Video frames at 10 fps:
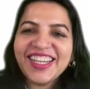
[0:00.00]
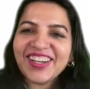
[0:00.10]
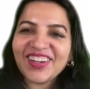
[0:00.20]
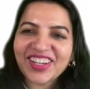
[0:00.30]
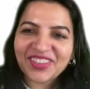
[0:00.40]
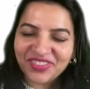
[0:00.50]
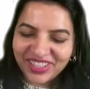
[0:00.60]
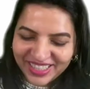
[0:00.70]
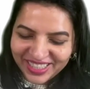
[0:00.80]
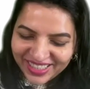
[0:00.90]
Okay,
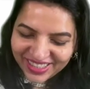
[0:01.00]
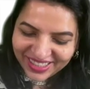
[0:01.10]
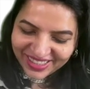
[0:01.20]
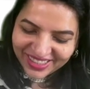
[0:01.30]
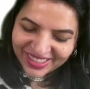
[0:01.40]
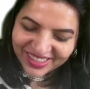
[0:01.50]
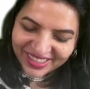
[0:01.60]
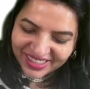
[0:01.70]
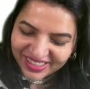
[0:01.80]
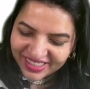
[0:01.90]
fine.
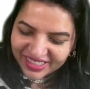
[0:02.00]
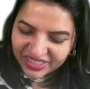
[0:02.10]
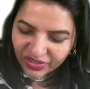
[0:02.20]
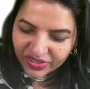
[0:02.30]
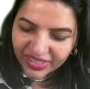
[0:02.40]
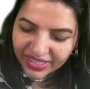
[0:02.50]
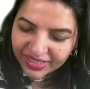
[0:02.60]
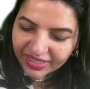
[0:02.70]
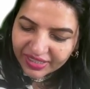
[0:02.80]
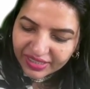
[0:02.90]
So then
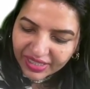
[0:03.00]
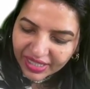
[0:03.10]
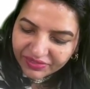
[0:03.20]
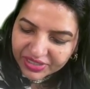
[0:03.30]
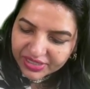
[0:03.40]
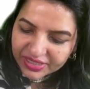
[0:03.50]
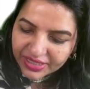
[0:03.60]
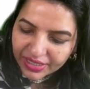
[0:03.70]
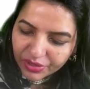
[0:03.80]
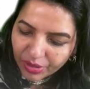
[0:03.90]
I will just
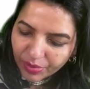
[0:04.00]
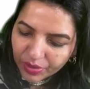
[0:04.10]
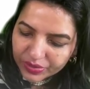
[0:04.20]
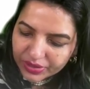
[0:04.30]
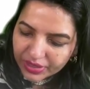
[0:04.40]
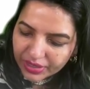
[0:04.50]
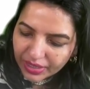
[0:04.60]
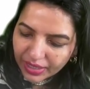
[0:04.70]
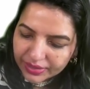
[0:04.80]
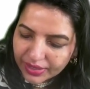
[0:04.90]
tell you about the
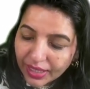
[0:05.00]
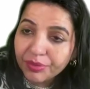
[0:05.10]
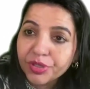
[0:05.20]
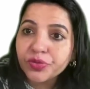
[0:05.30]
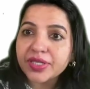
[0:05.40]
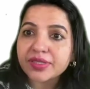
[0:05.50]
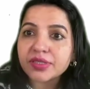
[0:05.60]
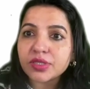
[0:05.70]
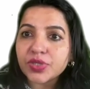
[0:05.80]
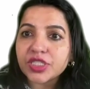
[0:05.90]
other amino
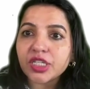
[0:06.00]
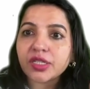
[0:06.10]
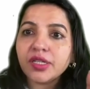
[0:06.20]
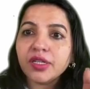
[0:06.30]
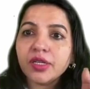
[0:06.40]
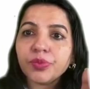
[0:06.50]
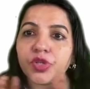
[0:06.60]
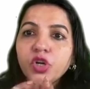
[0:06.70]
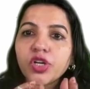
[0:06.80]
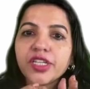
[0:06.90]
acids which are
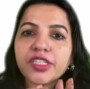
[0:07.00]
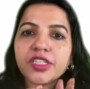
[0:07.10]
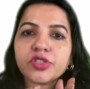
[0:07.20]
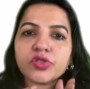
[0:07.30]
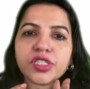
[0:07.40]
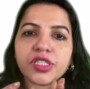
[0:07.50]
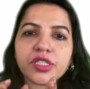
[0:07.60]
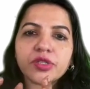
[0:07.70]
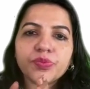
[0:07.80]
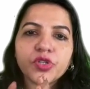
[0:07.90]
purely
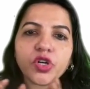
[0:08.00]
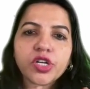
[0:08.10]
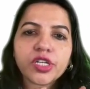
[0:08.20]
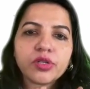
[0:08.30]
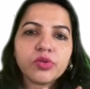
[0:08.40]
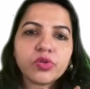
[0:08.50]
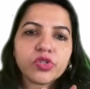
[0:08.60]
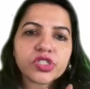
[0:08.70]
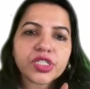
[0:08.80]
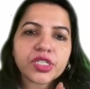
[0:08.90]
ketogenic, purely
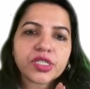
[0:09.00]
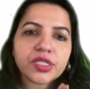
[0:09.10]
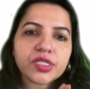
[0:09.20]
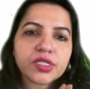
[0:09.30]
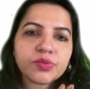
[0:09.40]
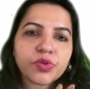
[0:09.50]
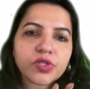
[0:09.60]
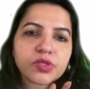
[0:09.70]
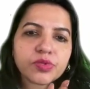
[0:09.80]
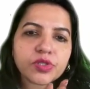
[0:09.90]
glucogenic. Is it
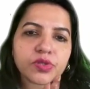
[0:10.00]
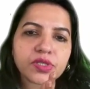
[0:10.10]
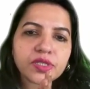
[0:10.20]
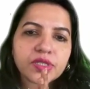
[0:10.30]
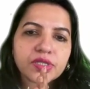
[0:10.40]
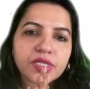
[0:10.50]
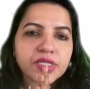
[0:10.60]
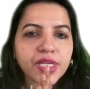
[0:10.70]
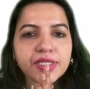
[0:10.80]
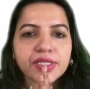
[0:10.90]
possible to synthesize?
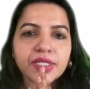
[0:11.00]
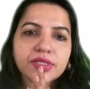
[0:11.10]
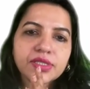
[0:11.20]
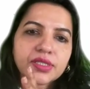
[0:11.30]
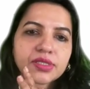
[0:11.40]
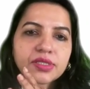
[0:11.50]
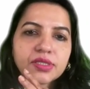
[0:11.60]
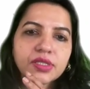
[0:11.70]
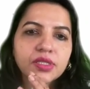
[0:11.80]
Yes, yes, yes.